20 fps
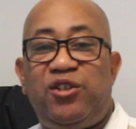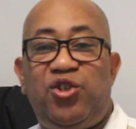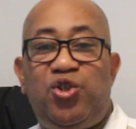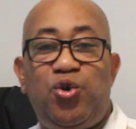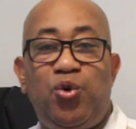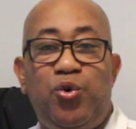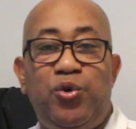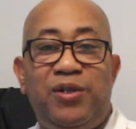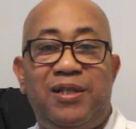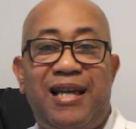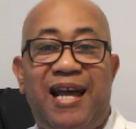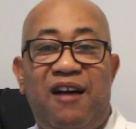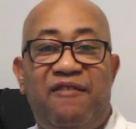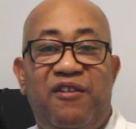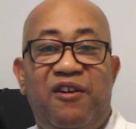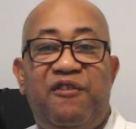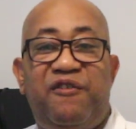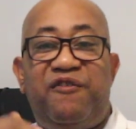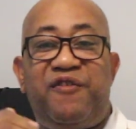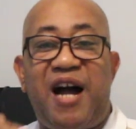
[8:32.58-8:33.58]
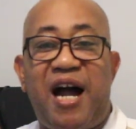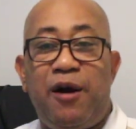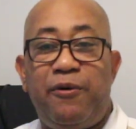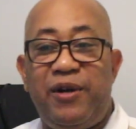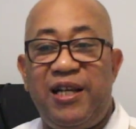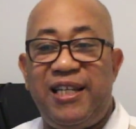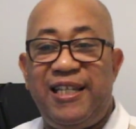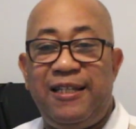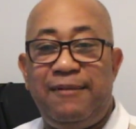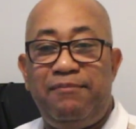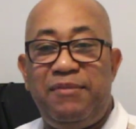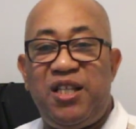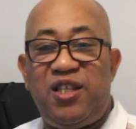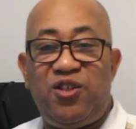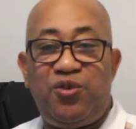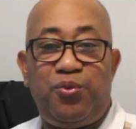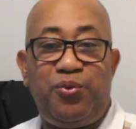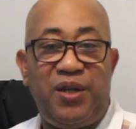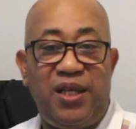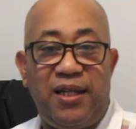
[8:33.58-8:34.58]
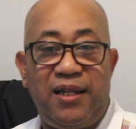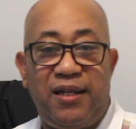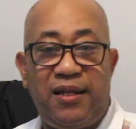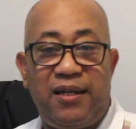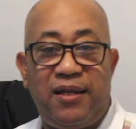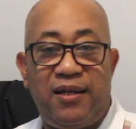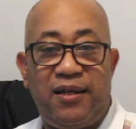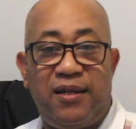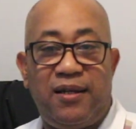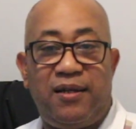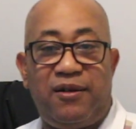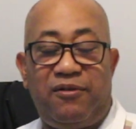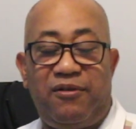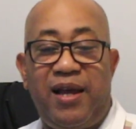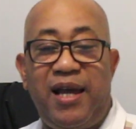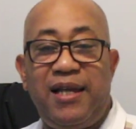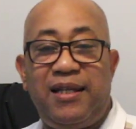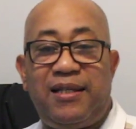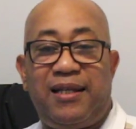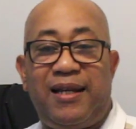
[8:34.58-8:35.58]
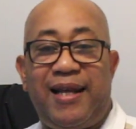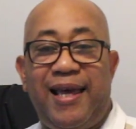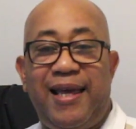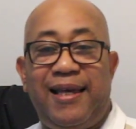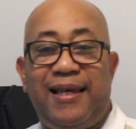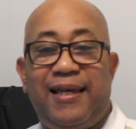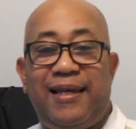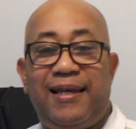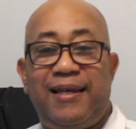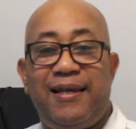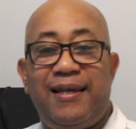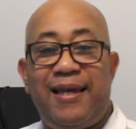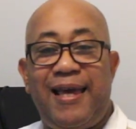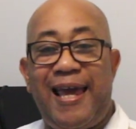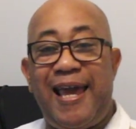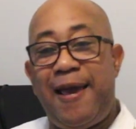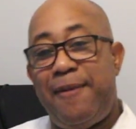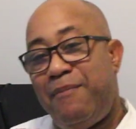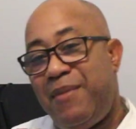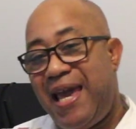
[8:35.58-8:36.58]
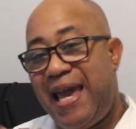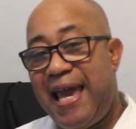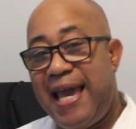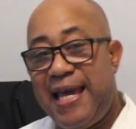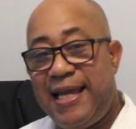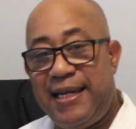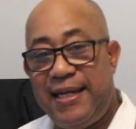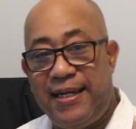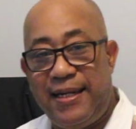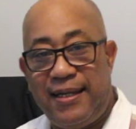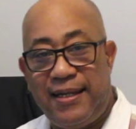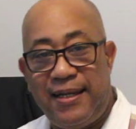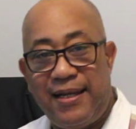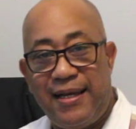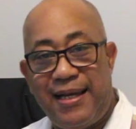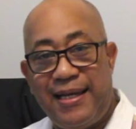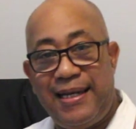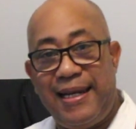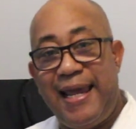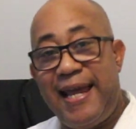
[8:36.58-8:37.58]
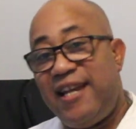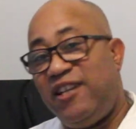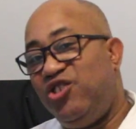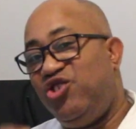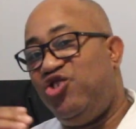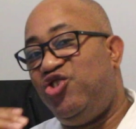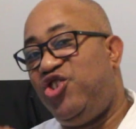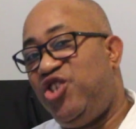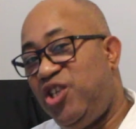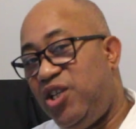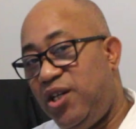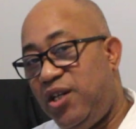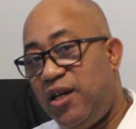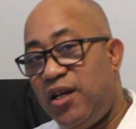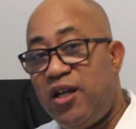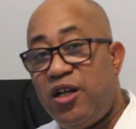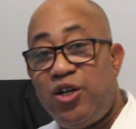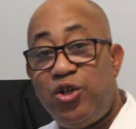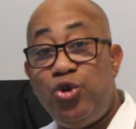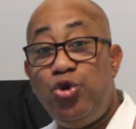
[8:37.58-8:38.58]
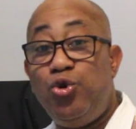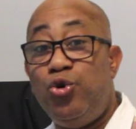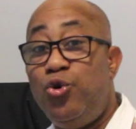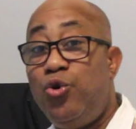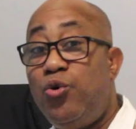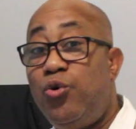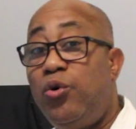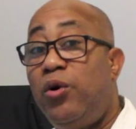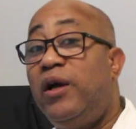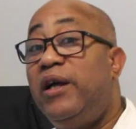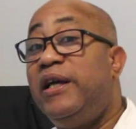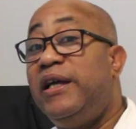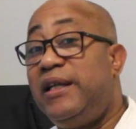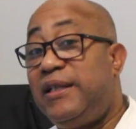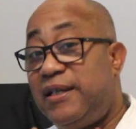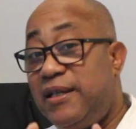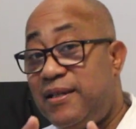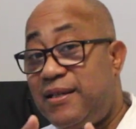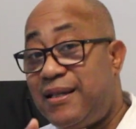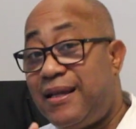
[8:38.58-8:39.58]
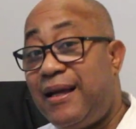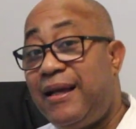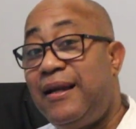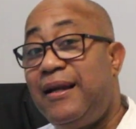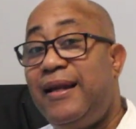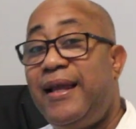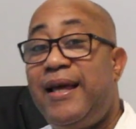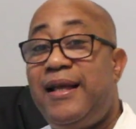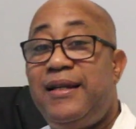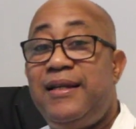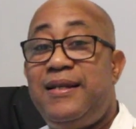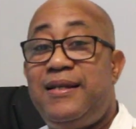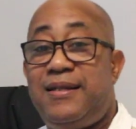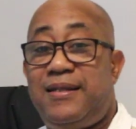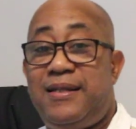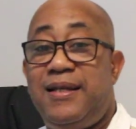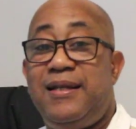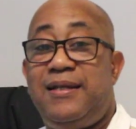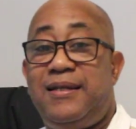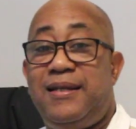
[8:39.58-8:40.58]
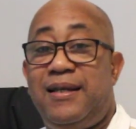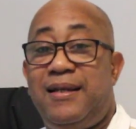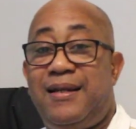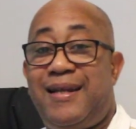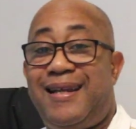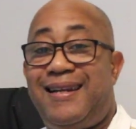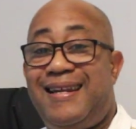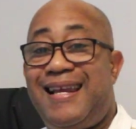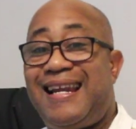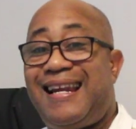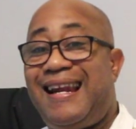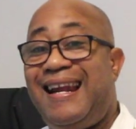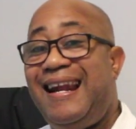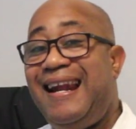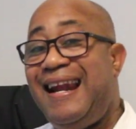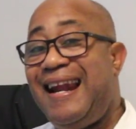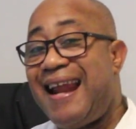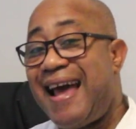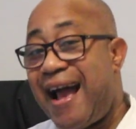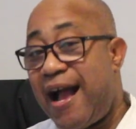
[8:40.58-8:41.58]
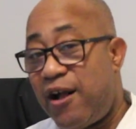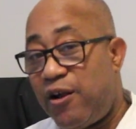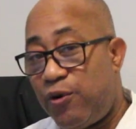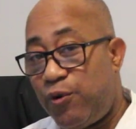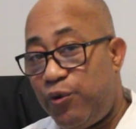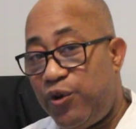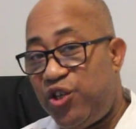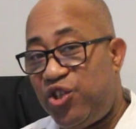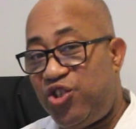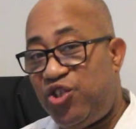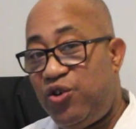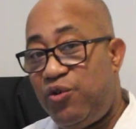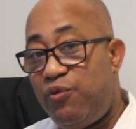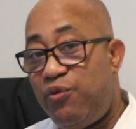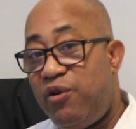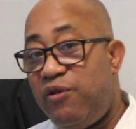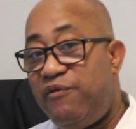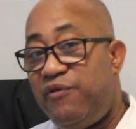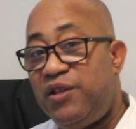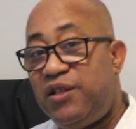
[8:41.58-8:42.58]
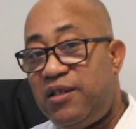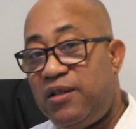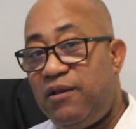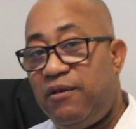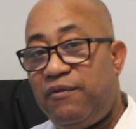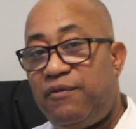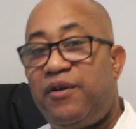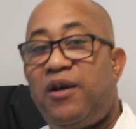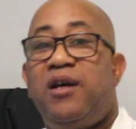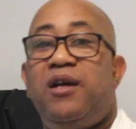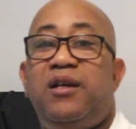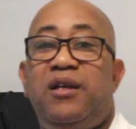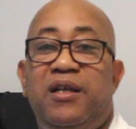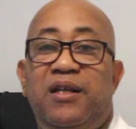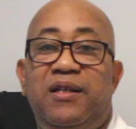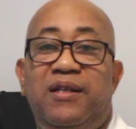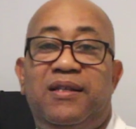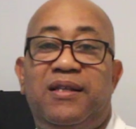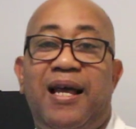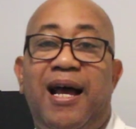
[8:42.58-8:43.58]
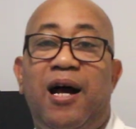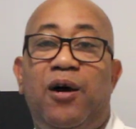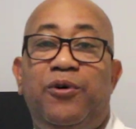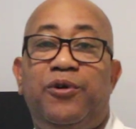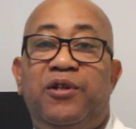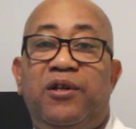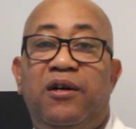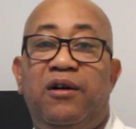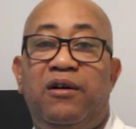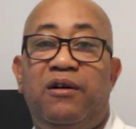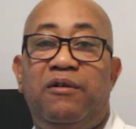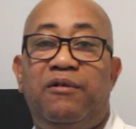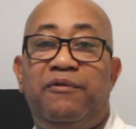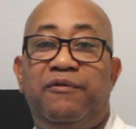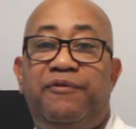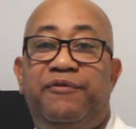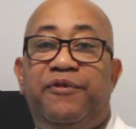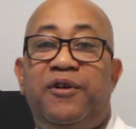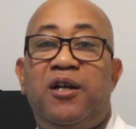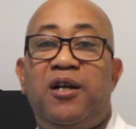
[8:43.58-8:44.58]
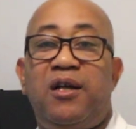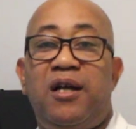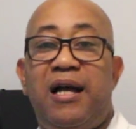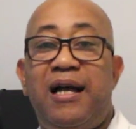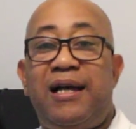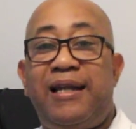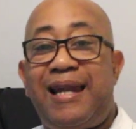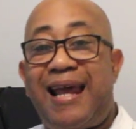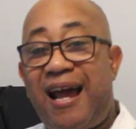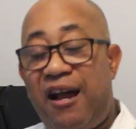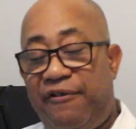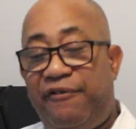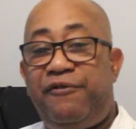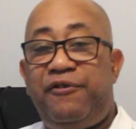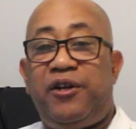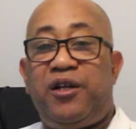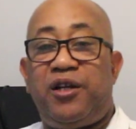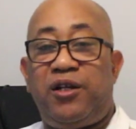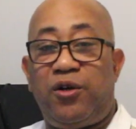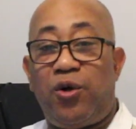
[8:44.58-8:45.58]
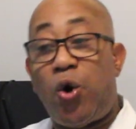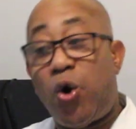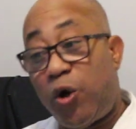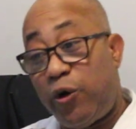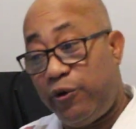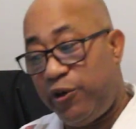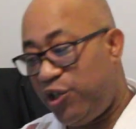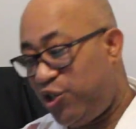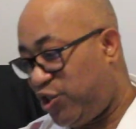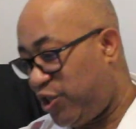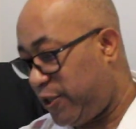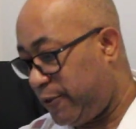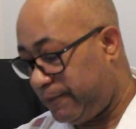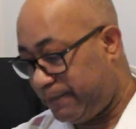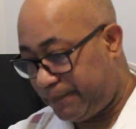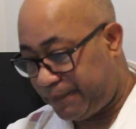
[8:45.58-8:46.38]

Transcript: don't have a vowel in between, right, like MN and NG, you know it is clearly stating that that language derivative is out of an African origin.